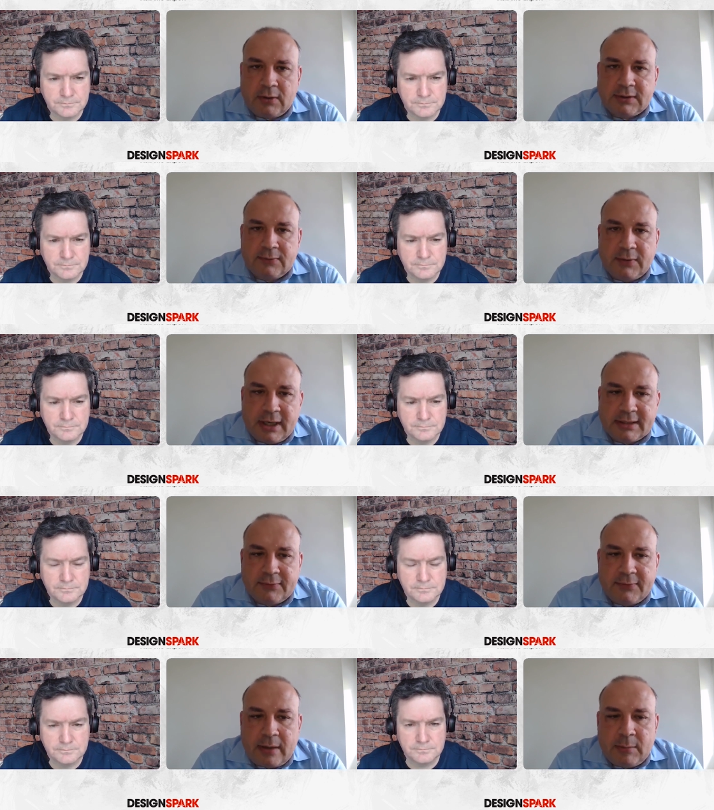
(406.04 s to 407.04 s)
Speaker 1: also for
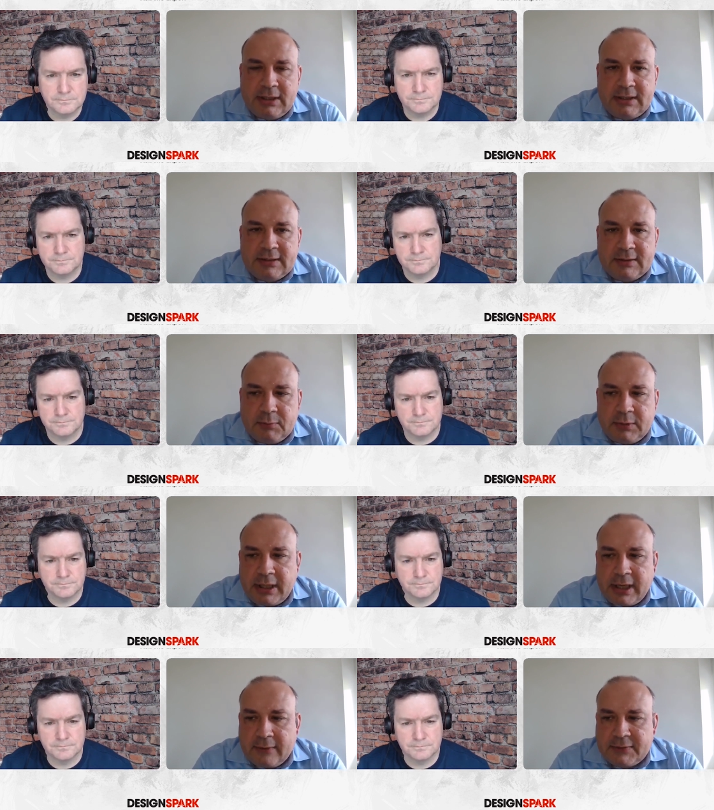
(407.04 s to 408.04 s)
other families,
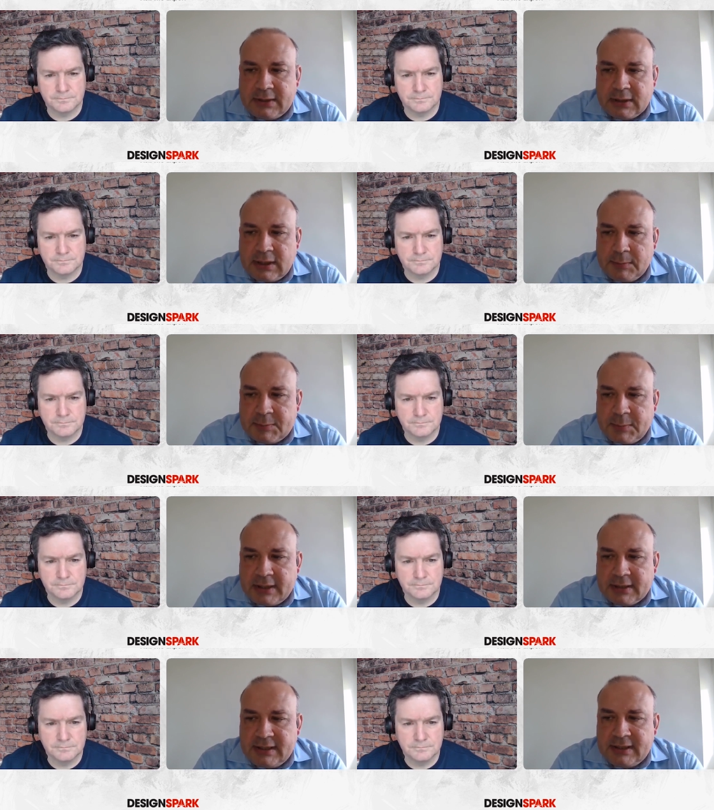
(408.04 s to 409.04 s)
we have the Eclipse
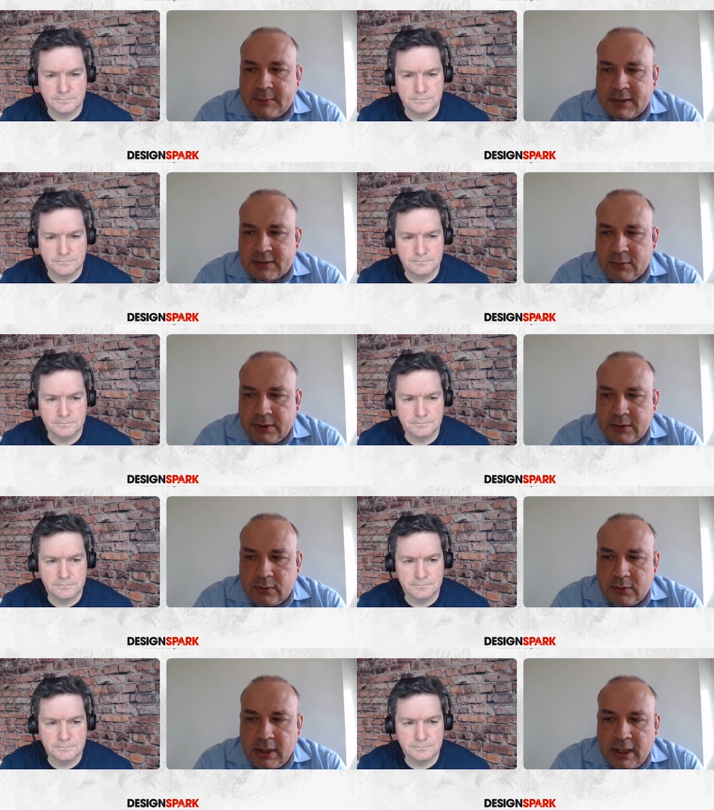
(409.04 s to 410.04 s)
based e2
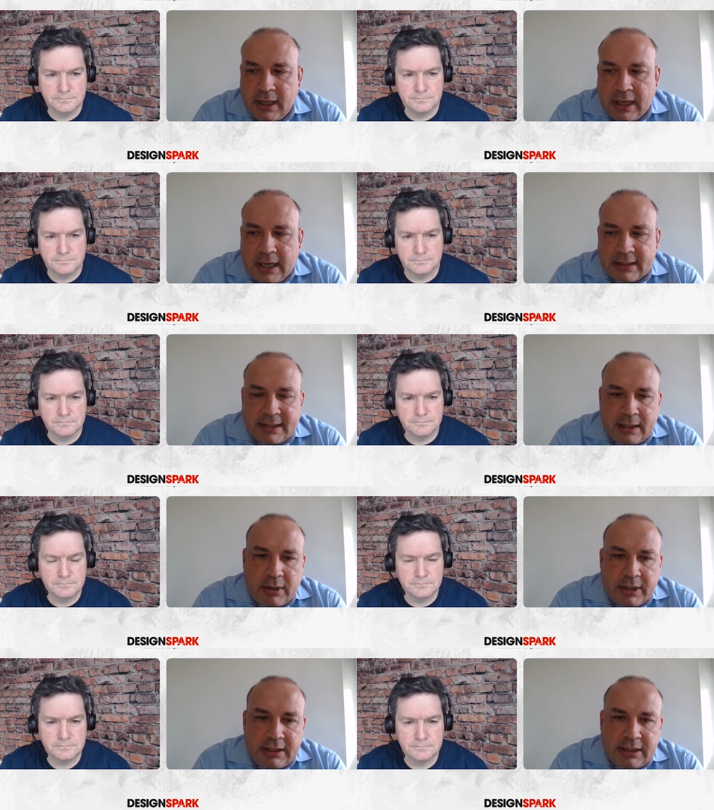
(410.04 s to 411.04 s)
studio as
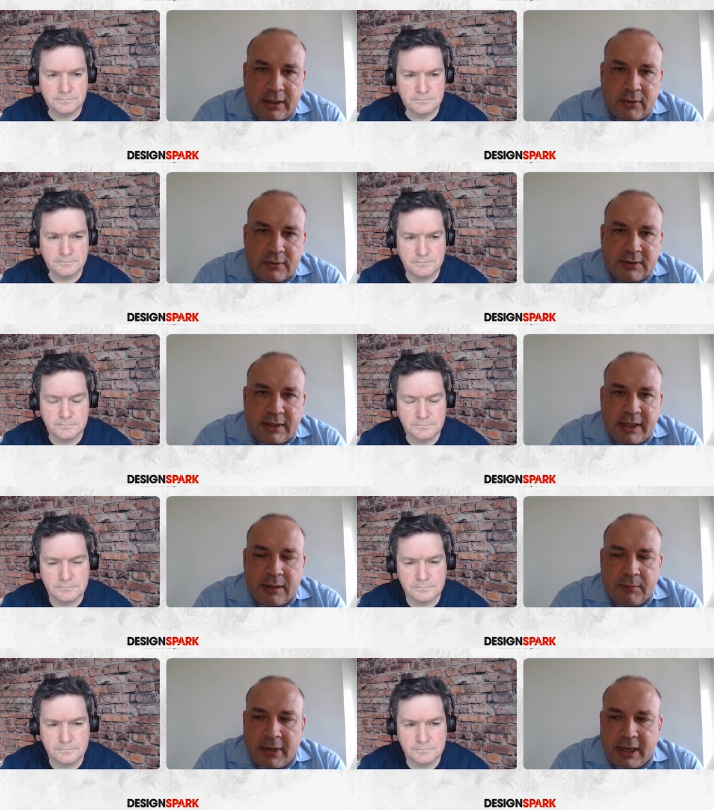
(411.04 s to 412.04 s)
our in-house
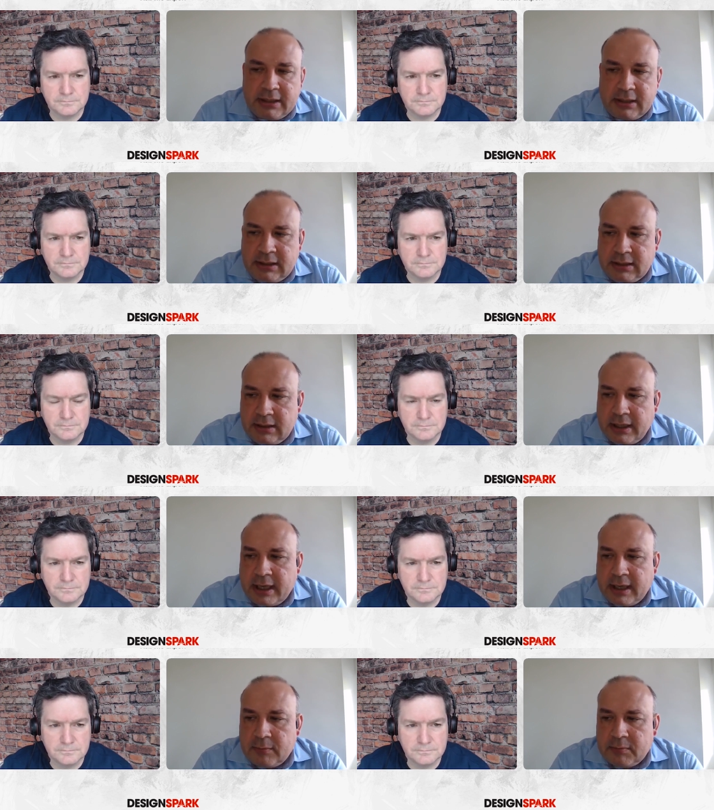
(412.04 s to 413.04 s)
um, IDE
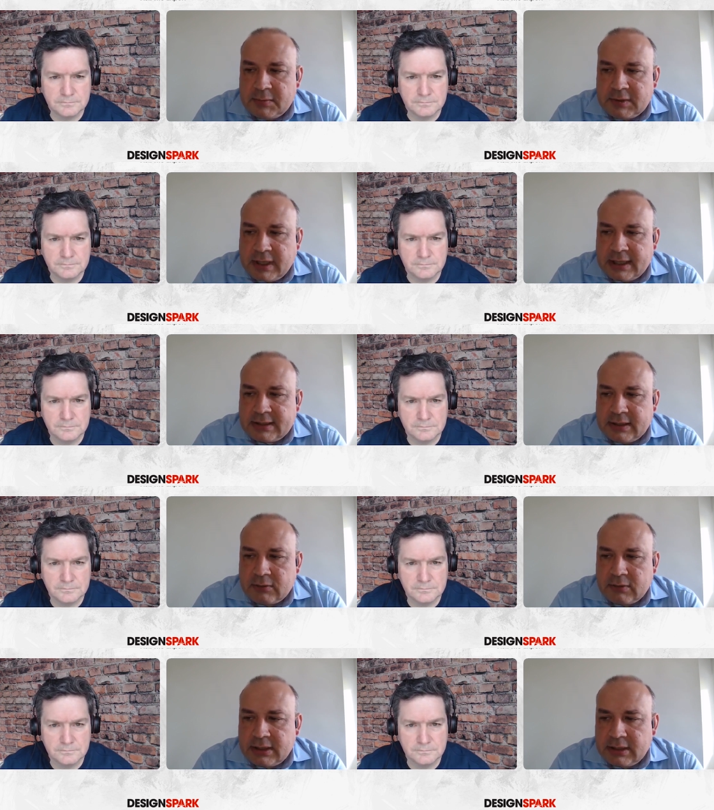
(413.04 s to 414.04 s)
um, as
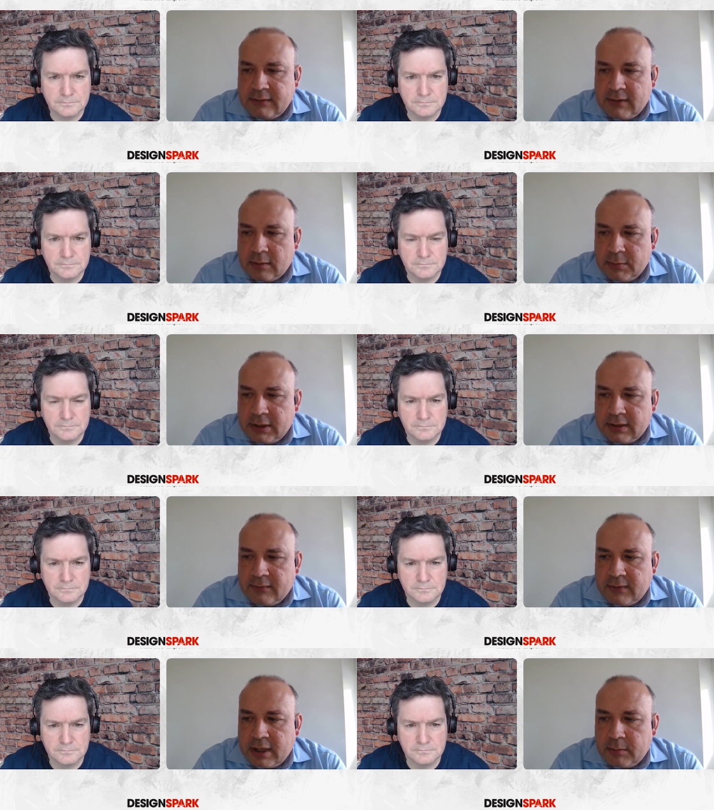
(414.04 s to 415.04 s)
integrated development
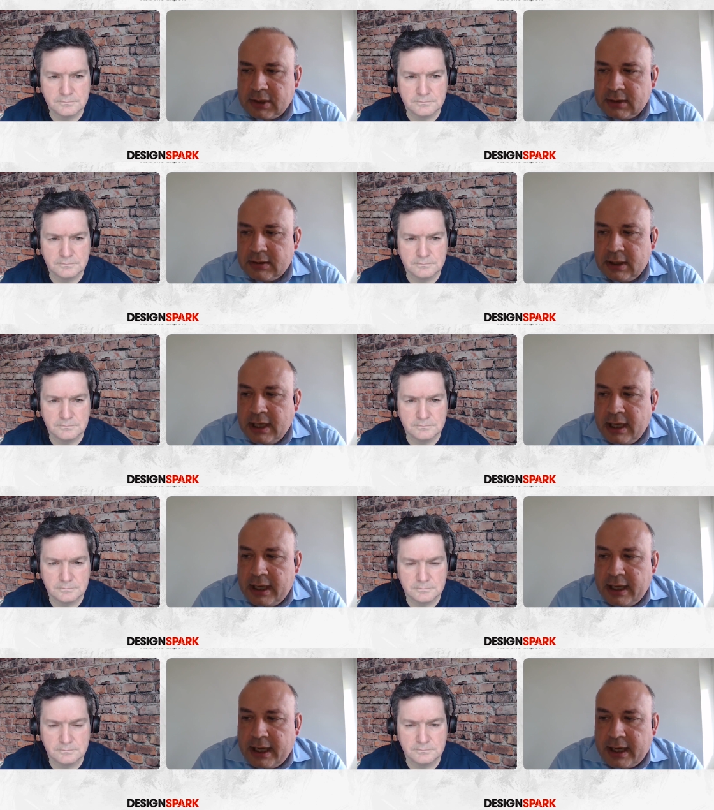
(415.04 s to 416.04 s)
environment.
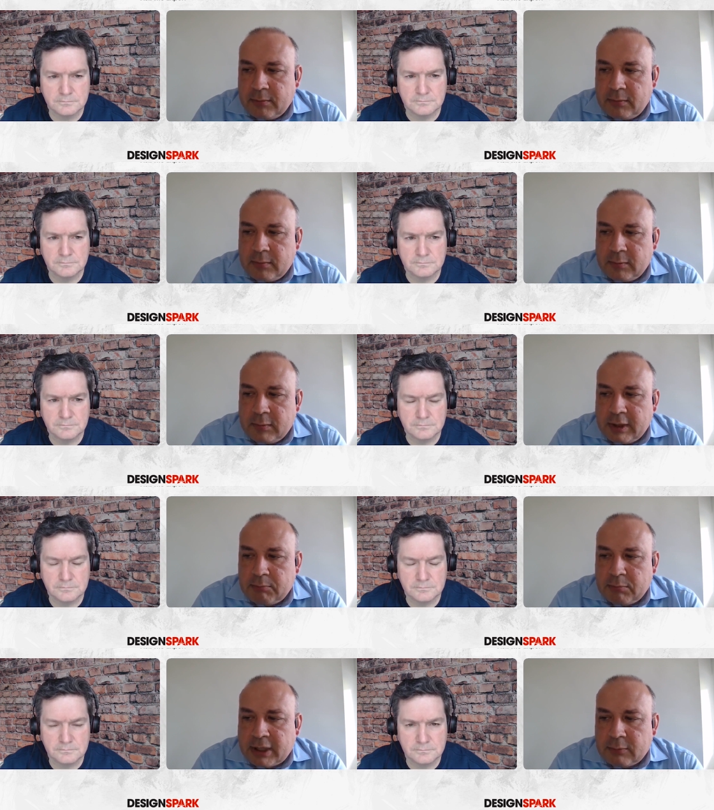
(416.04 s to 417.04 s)
Um,
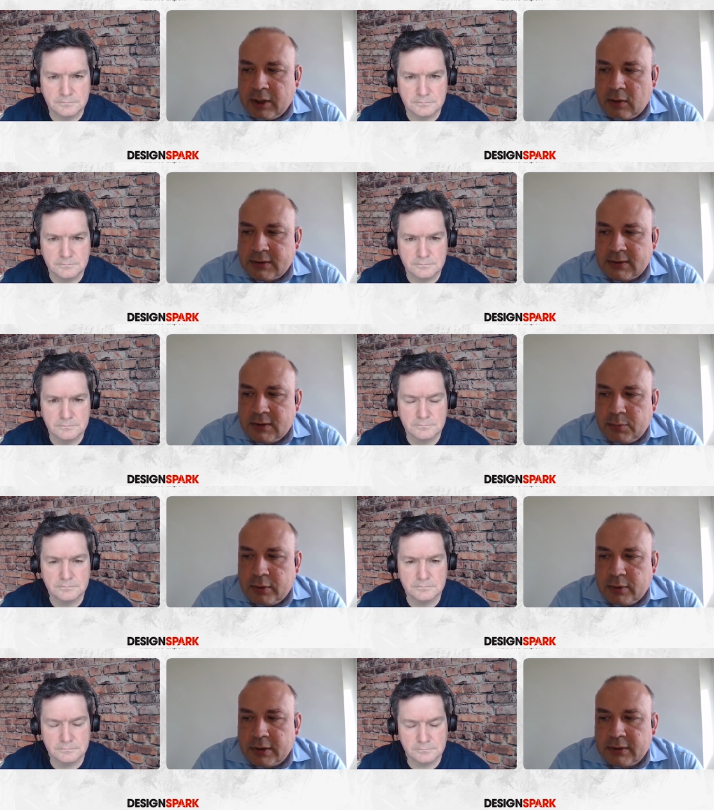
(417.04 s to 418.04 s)
but we also
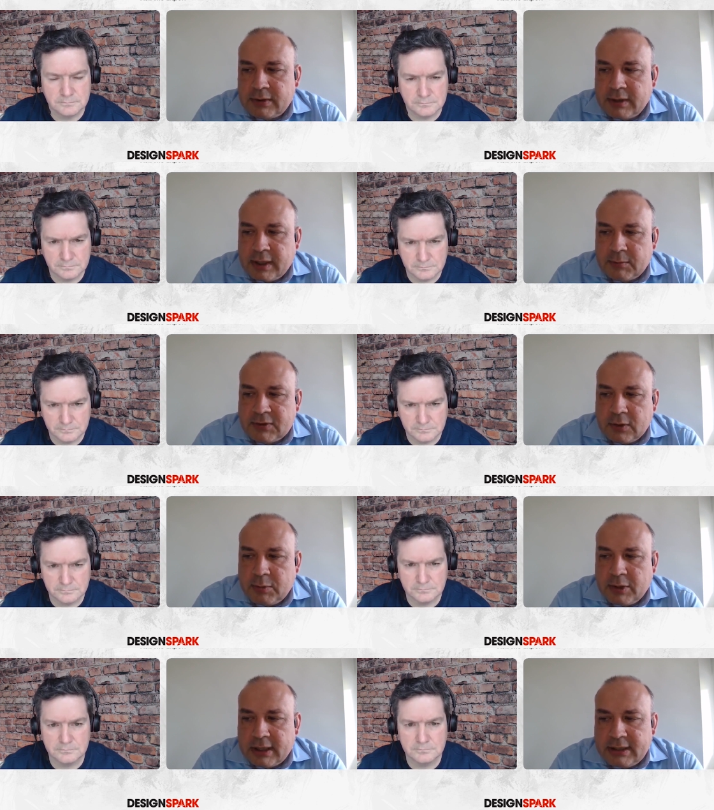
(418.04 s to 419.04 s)
support um,
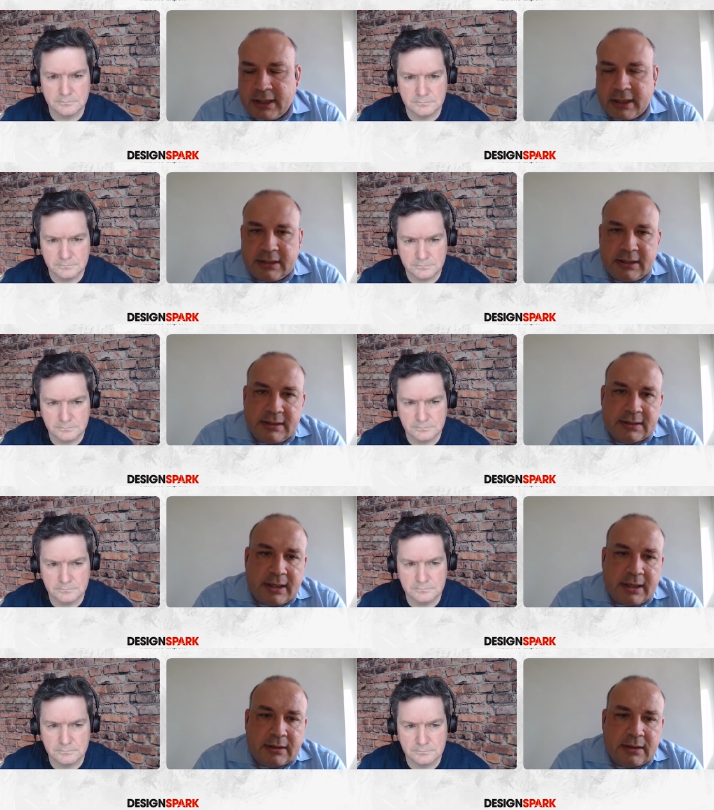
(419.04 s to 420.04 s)
third-party IDEs
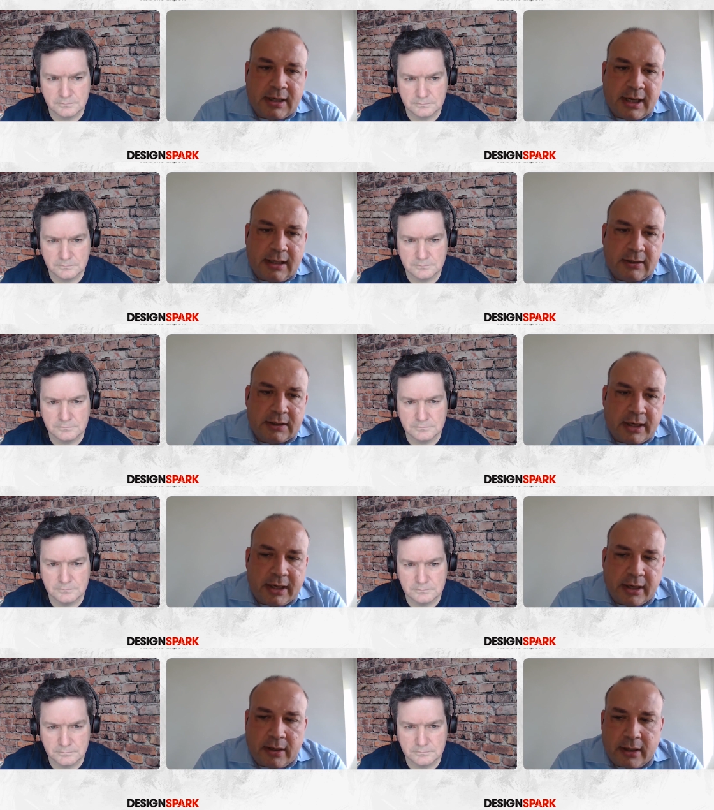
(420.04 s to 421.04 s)
like Keil and
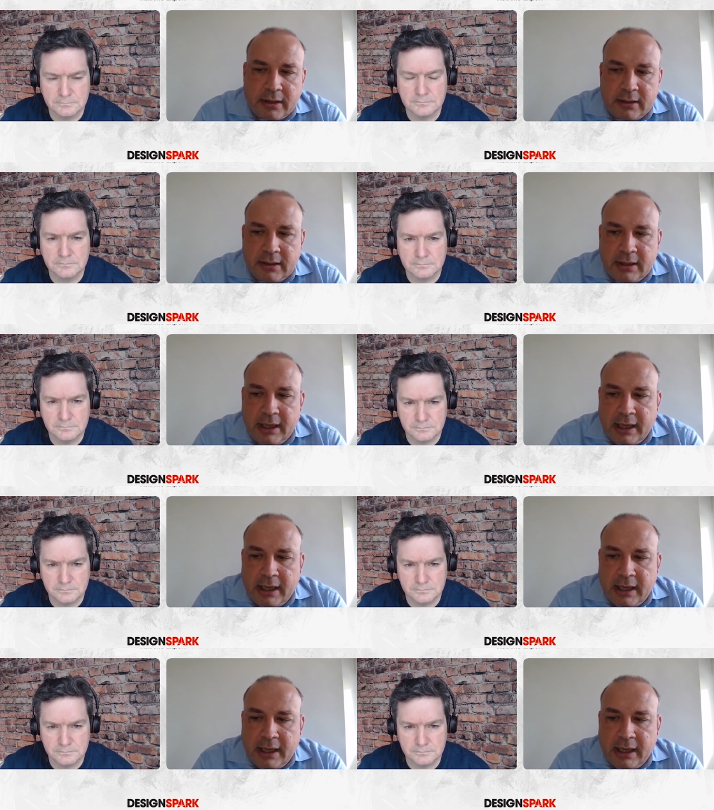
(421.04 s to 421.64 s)
IAR.